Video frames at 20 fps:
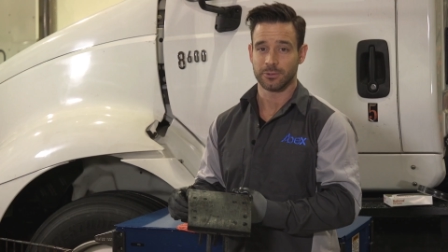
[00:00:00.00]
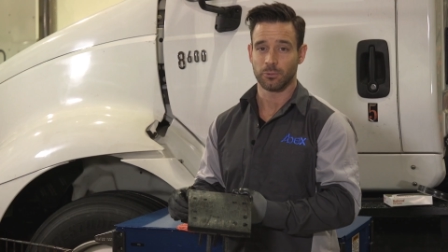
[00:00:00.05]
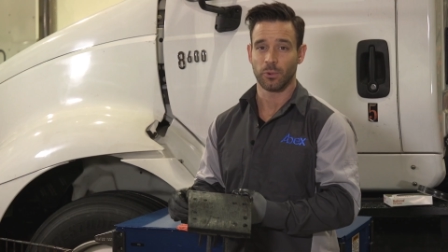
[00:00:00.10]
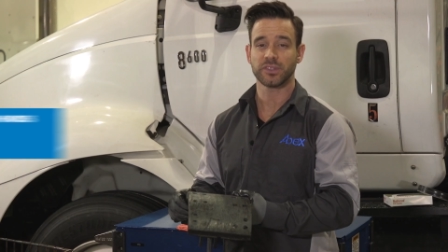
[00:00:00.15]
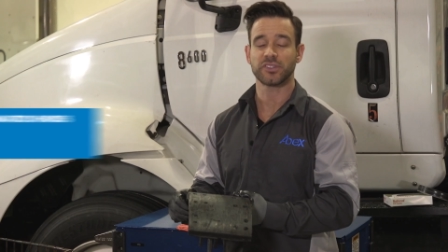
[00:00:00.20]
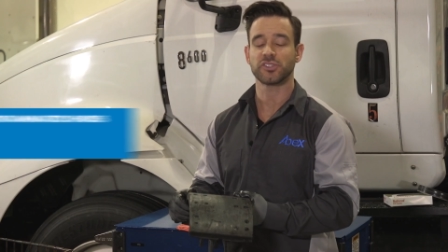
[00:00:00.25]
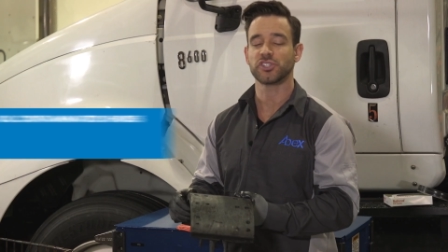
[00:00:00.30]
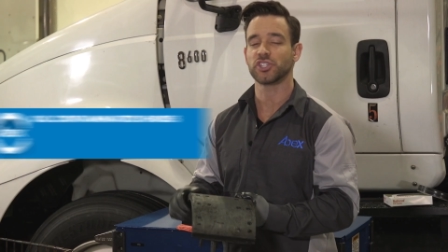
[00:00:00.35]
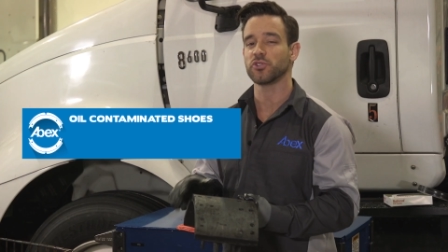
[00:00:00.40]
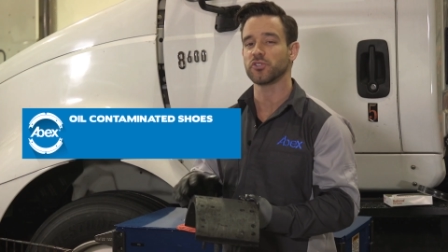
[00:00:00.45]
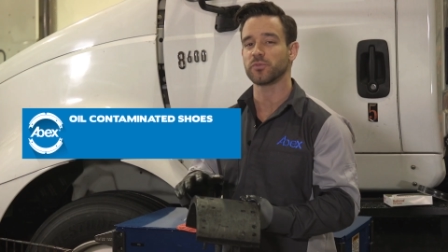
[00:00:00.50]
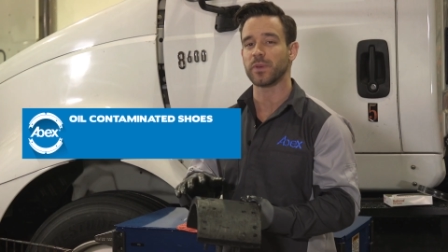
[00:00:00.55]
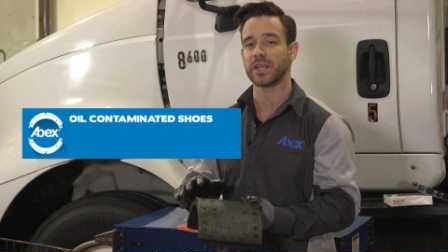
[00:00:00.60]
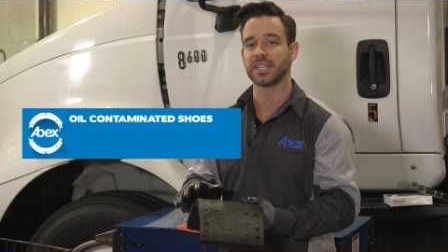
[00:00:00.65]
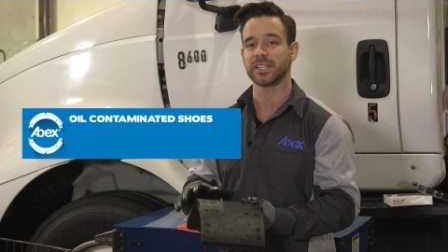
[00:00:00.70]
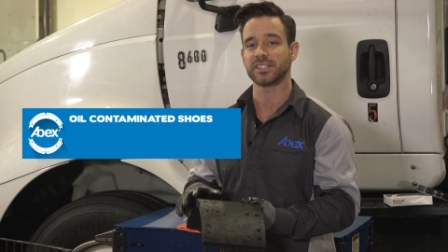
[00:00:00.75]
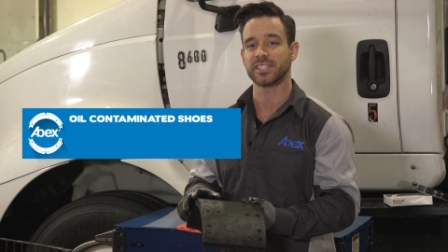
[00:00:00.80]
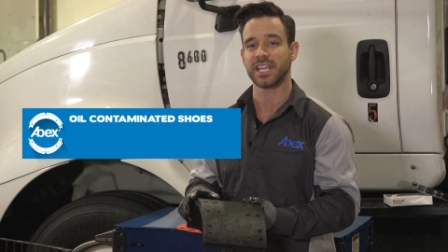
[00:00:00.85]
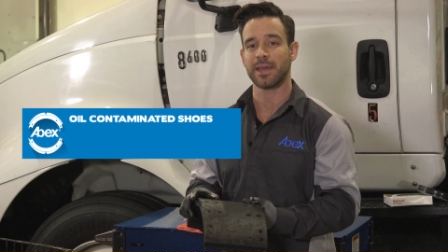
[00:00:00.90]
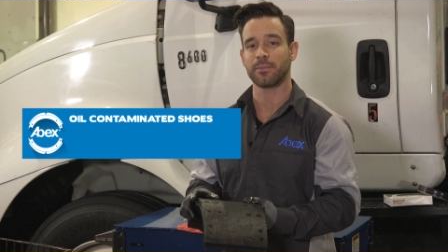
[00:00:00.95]
Once a shoe's
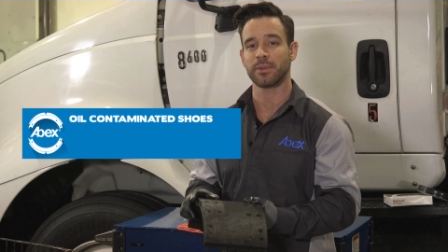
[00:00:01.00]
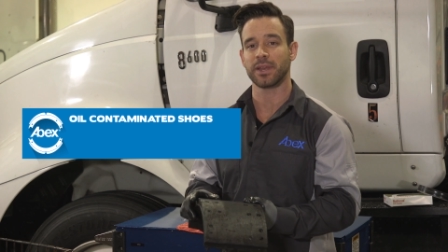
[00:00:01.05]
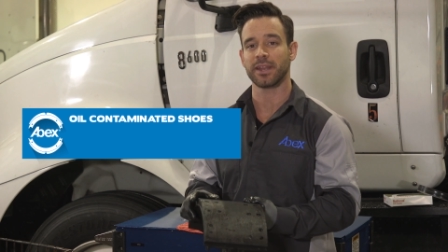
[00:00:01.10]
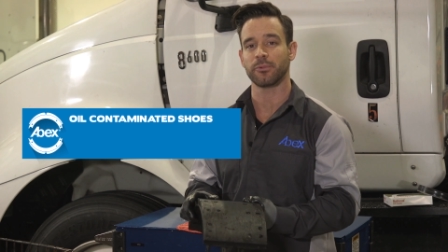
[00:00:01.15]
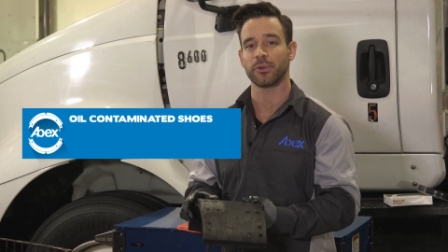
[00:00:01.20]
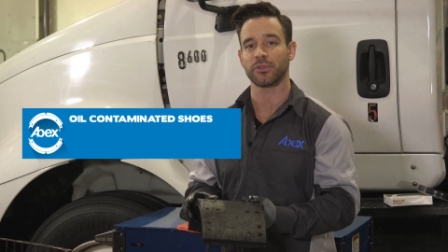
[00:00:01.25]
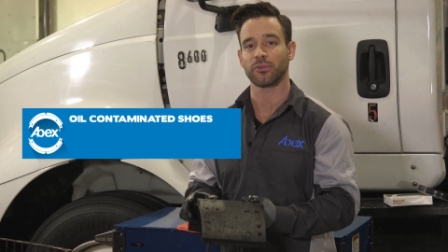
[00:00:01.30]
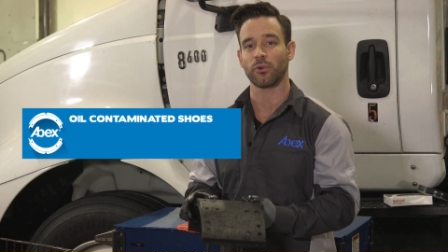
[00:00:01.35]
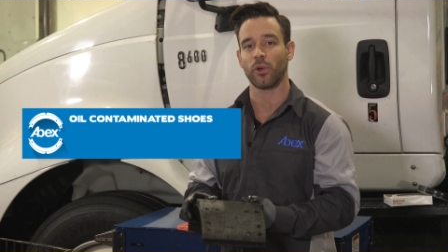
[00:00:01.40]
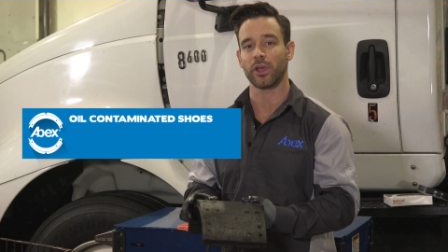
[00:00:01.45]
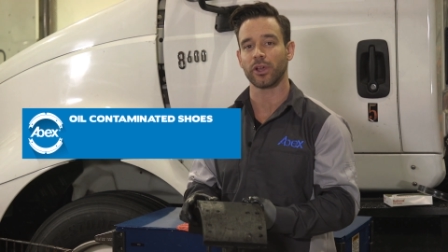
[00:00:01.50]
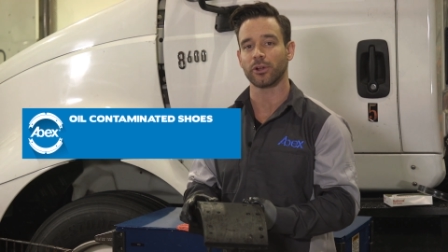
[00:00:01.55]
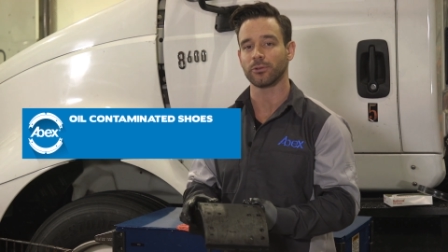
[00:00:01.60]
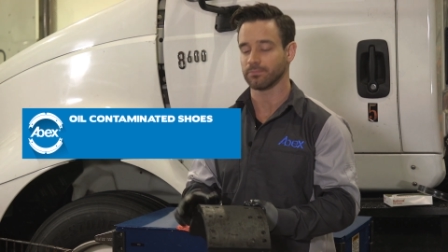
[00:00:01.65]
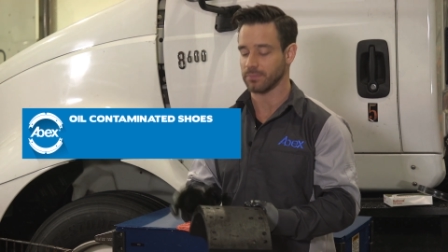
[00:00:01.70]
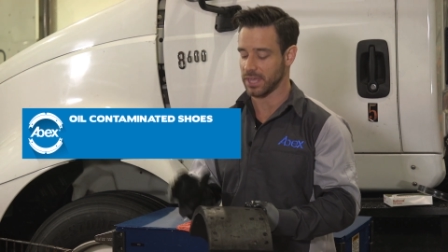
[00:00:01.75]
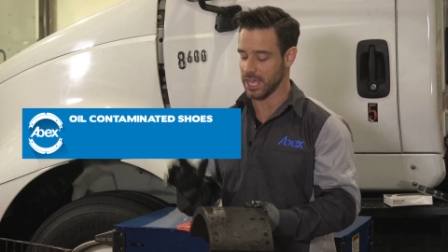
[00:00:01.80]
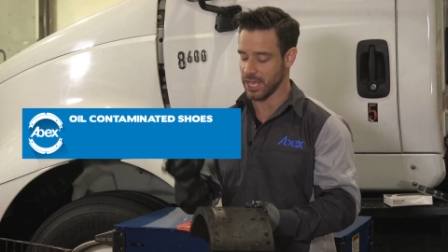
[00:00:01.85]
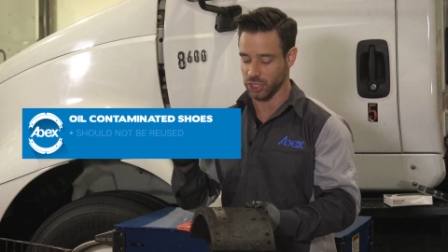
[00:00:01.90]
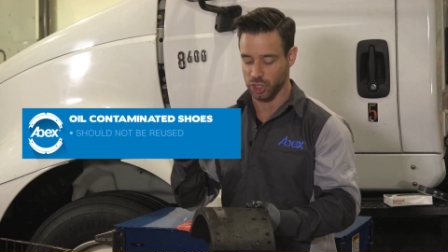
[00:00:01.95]
been contaminated with oil,
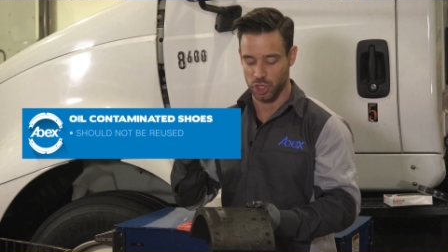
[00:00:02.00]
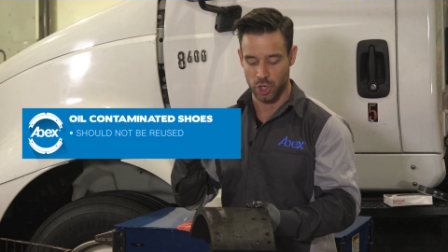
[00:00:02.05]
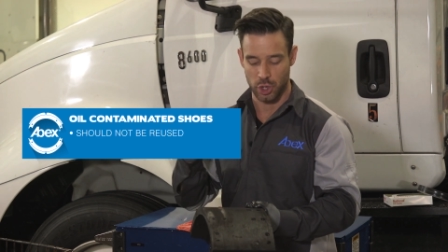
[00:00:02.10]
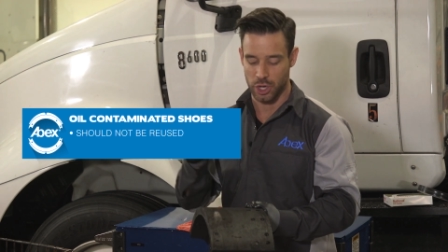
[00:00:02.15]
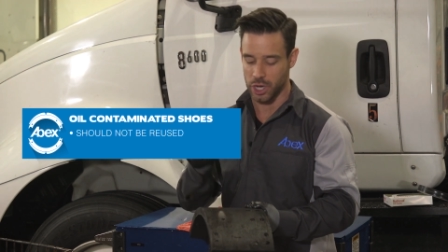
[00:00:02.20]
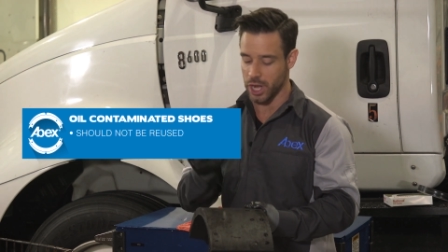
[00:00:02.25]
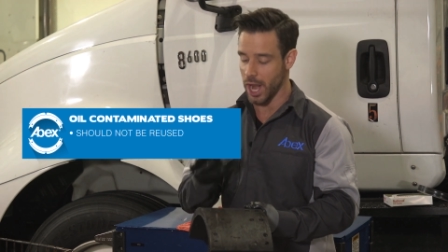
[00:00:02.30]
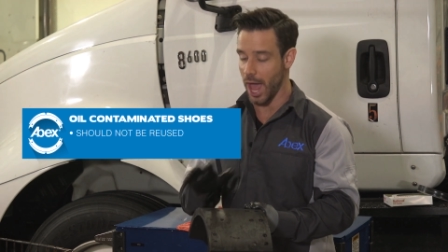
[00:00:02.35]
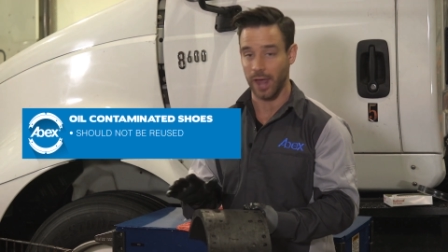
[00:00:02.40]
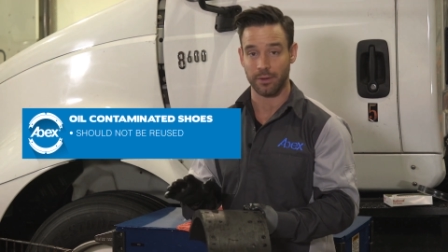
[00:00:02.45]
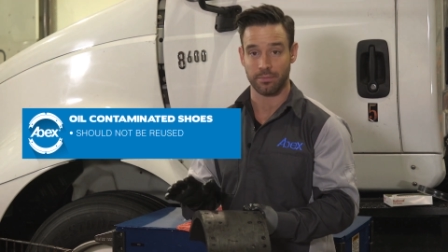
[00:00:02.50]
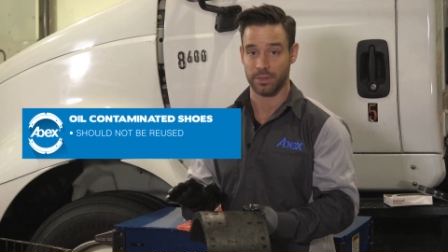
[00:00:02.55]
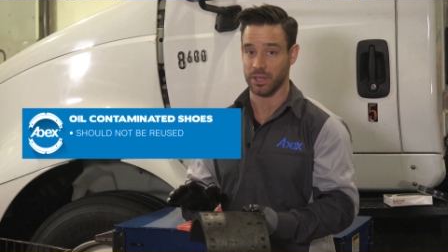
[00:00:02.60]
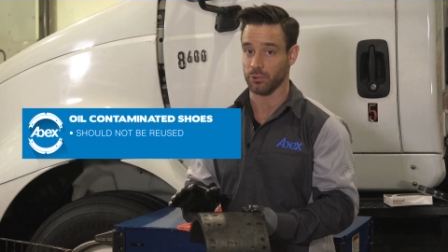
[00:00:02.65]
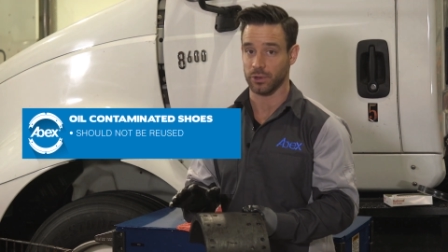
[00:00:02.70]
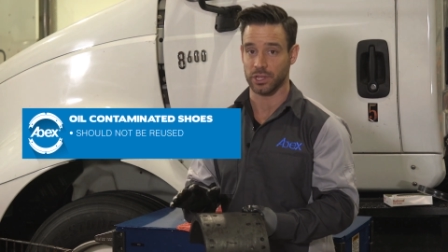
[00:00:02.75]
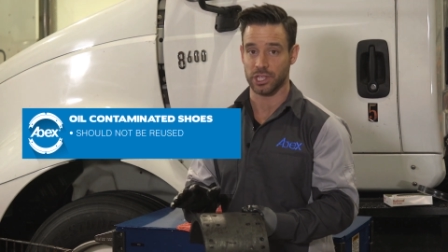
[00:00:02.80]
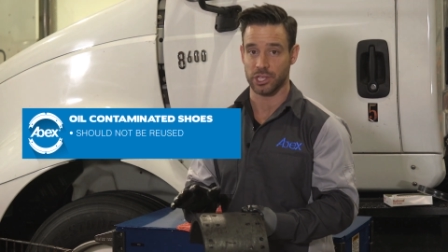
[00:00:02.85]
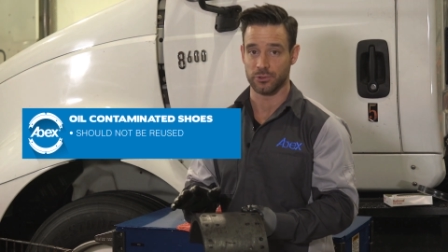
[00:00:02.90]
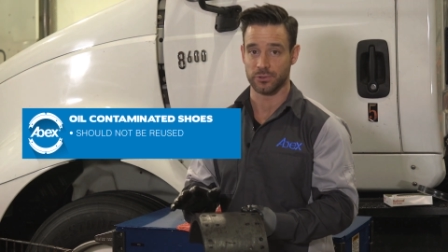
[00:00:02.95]
it should not
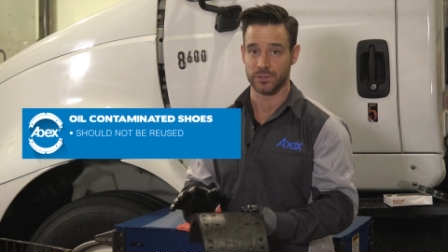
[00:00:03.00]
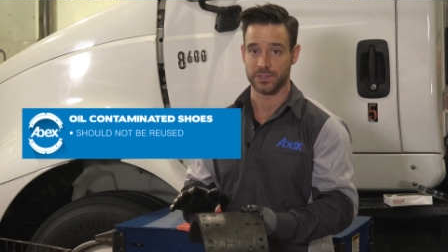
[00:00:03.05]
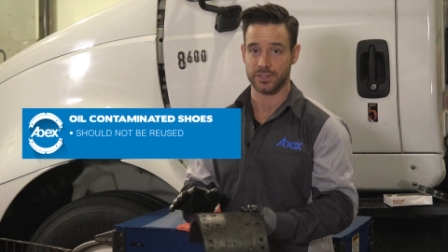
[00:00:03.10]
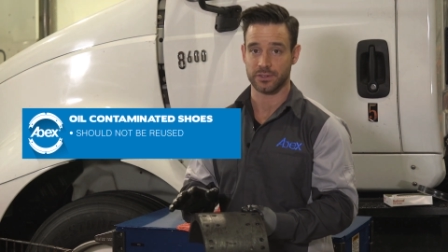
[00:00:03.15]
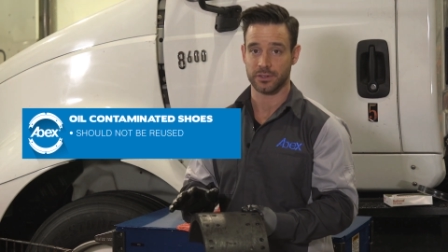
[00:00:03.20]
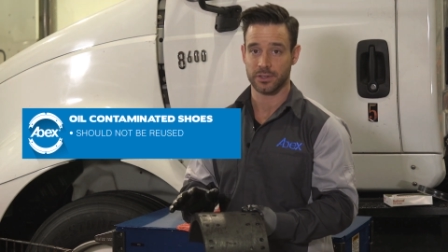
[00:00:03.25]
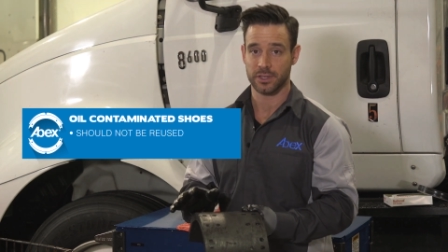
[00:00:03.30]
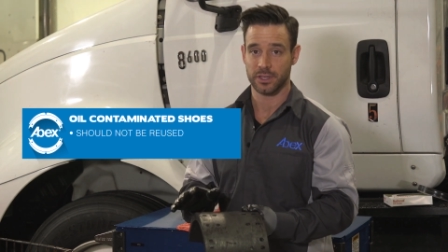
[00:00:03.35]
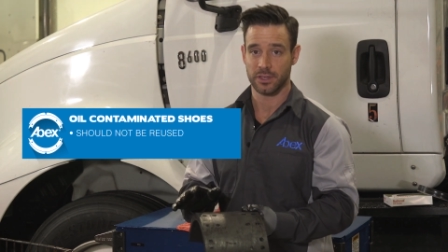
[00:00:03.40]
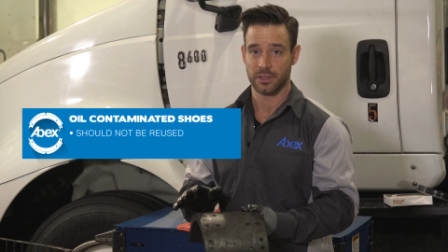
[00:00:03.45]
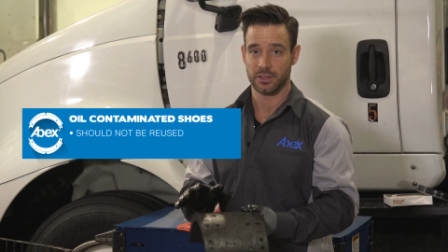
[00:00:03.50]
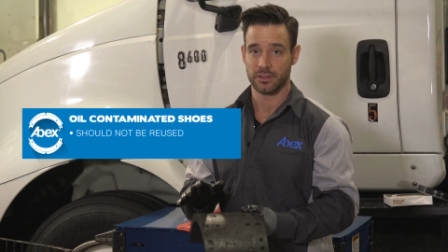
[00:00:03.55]
be reused.